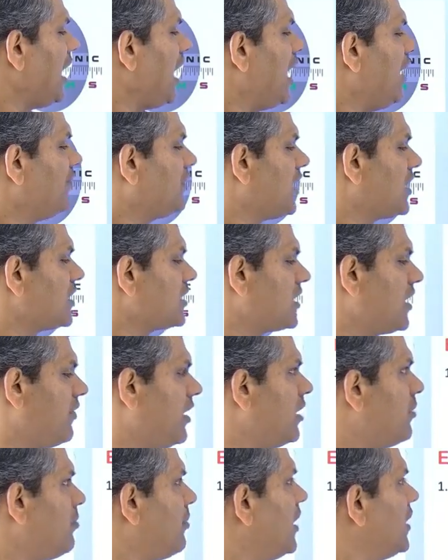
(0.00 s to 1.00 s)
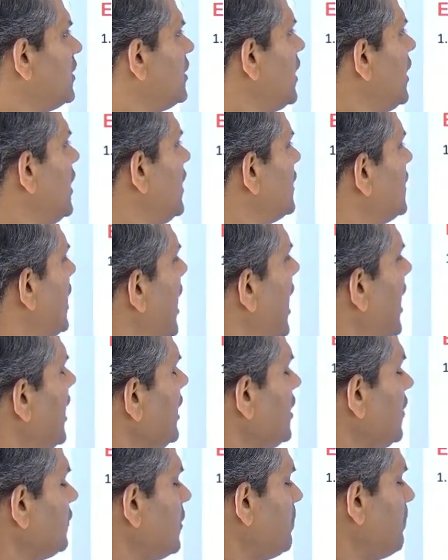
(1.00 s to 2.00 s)
after 7 months, the height
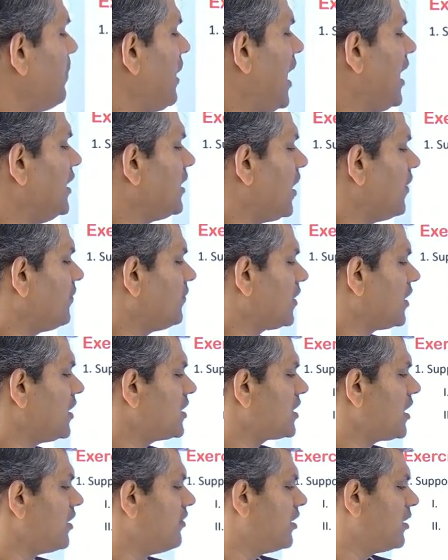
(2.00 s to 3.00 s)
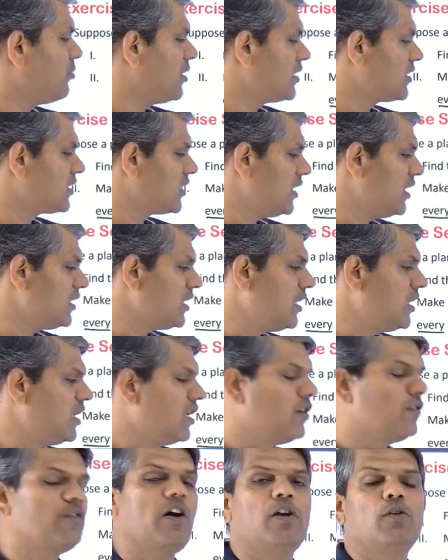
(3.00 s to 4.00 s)
of the plant after the 7 months is
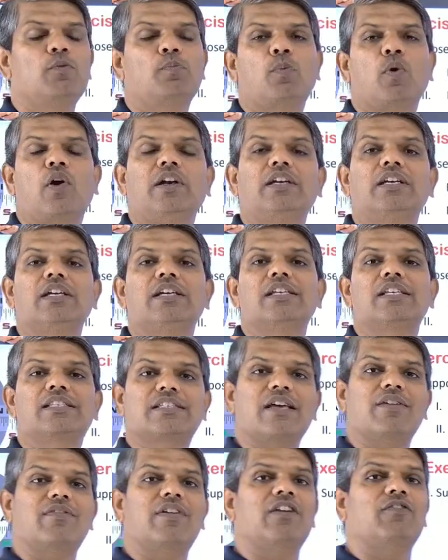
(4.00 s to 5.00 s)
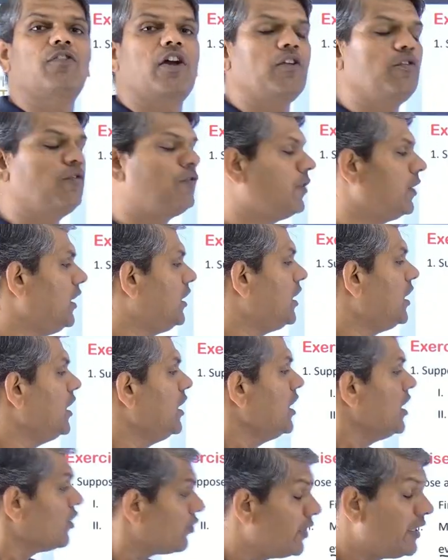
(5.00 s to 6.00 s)
5.75 feet
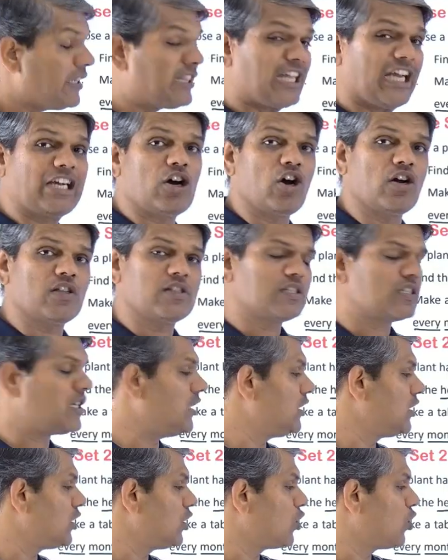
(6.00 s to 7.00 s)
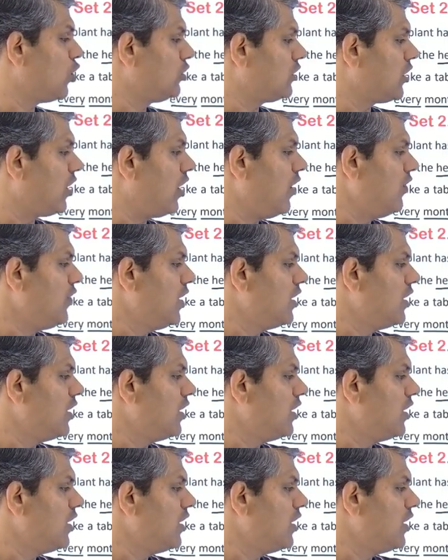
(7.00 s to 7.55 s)
with a constant growth of